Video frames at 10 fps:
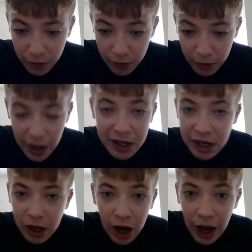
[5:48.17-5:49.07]
It's
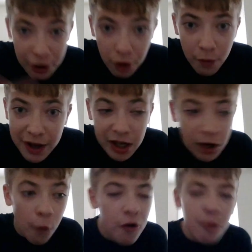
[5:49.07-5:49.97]
an
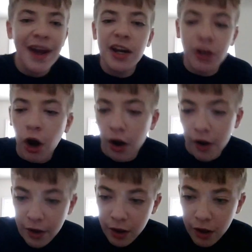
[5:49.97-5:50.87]
overrated
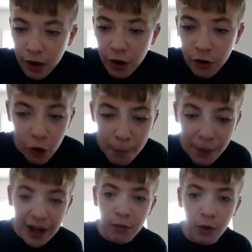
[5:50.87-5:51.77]
card.
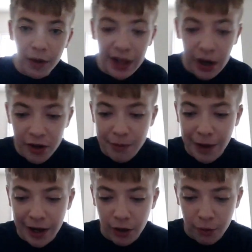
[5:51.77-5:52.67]
Nobody really cares about
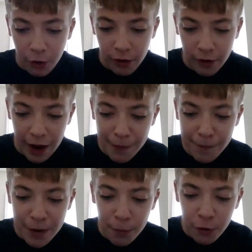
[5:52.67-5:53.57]
it no more. I mean,
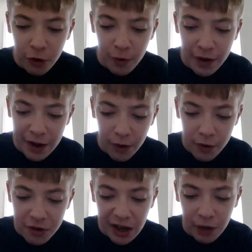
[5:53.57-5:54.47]
people do, and I don't
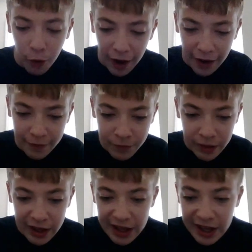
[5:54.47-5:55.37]
understand why.
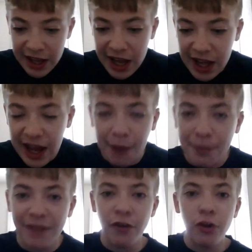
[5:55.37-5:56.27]

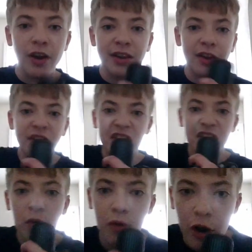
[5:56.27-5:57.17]
They're
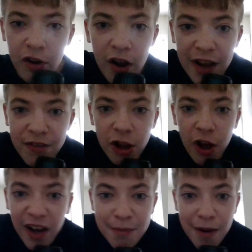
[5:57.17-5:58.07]
still are not even
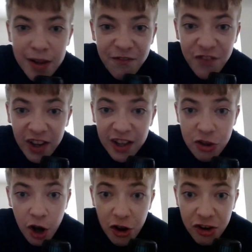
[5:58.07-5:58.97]
talking about the freaking
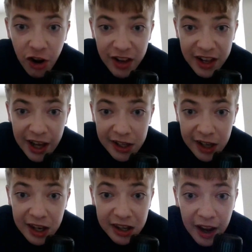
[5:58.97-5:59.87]
Charizard EX
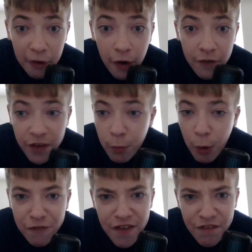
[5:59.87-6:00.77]
SIR from
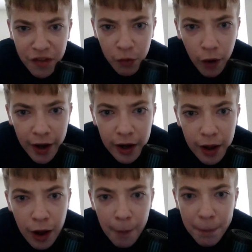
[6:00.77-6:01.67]
151,
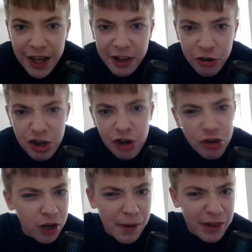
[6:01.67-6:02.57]
but yet they're still
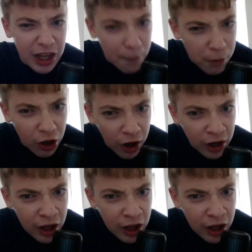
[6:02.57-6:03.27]
talking about the Umbreon.